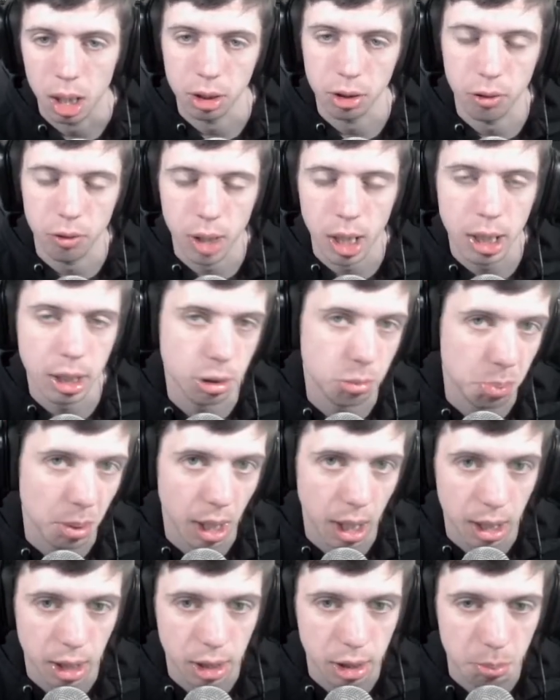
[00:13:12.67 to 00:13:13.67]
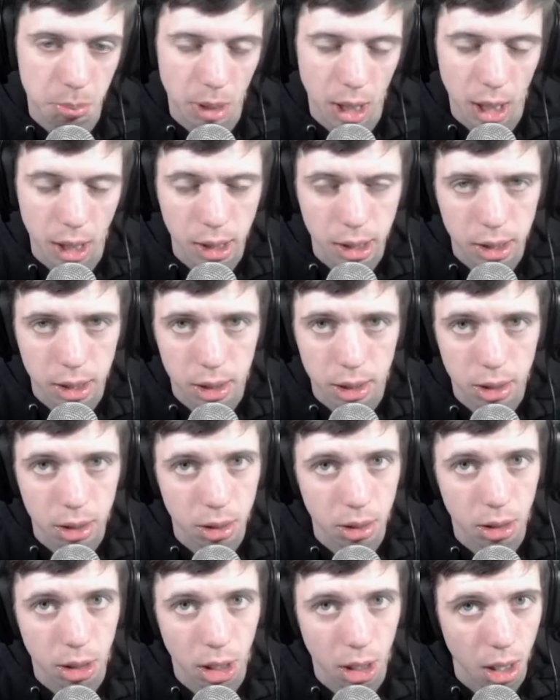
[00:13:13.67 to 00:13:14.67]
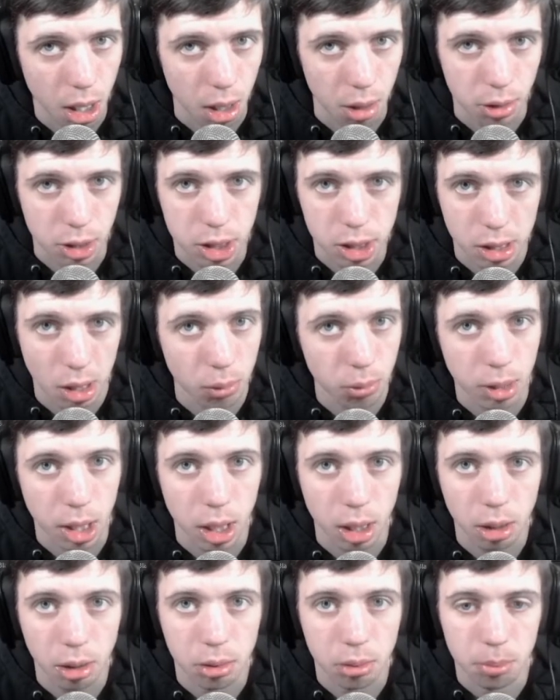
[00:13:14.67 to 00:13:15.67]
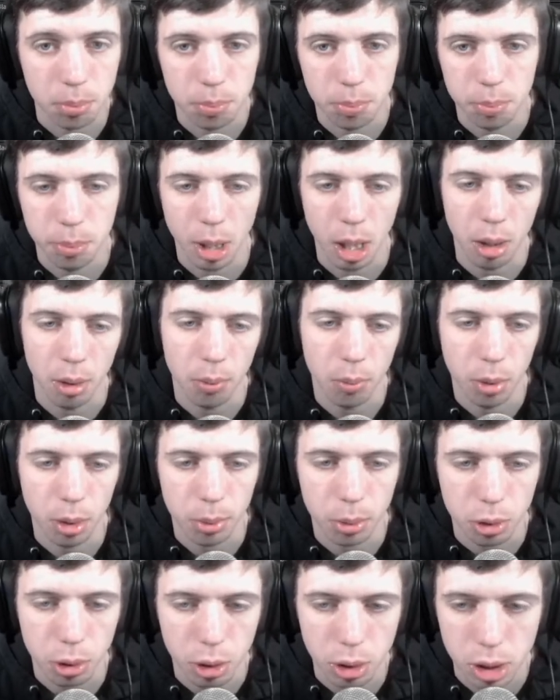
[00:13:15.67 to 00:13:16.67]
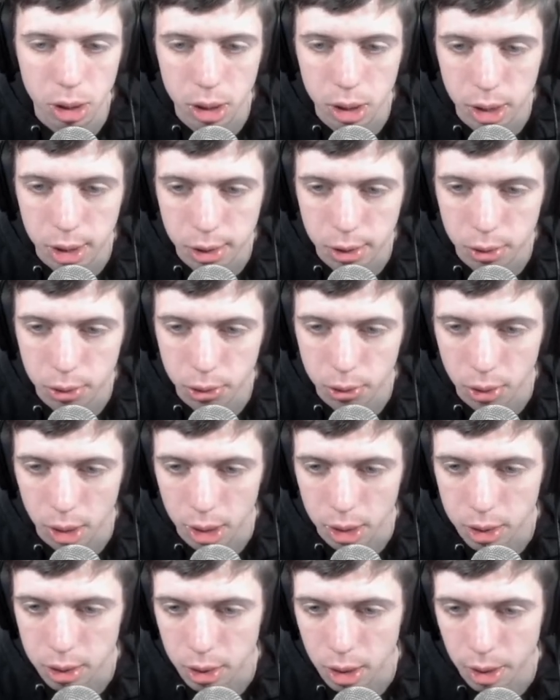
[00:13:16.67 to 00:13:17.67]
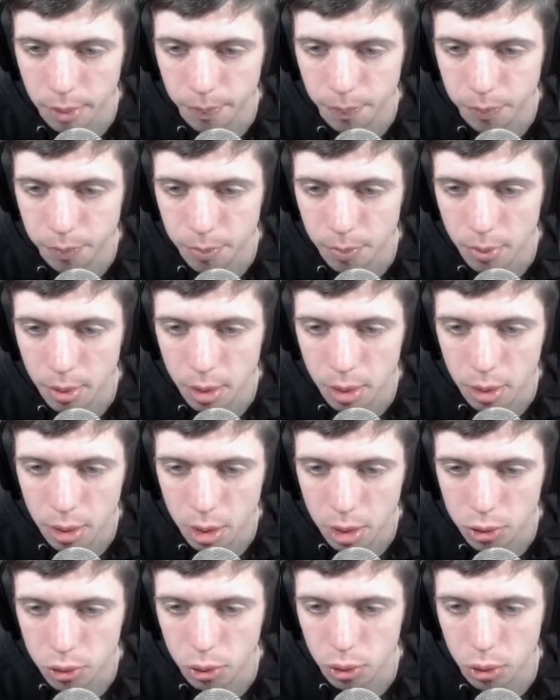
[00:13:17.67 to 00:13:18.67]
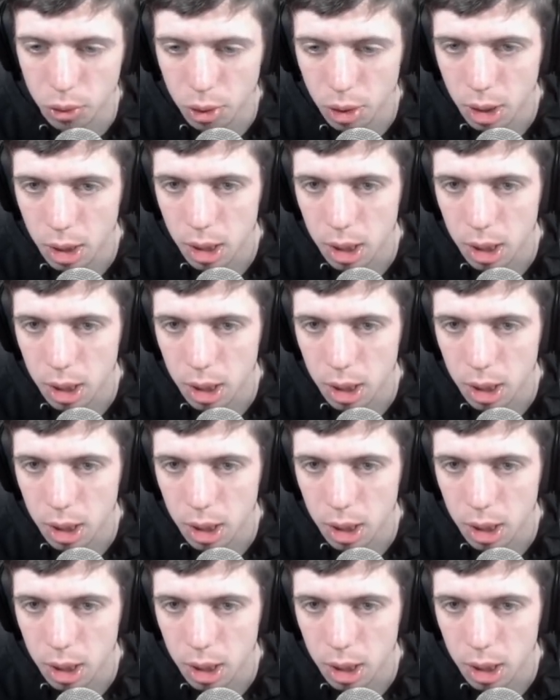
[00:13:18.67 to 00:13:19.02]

The red is behind the black, it's still there, but what we're going to need to do is, right, so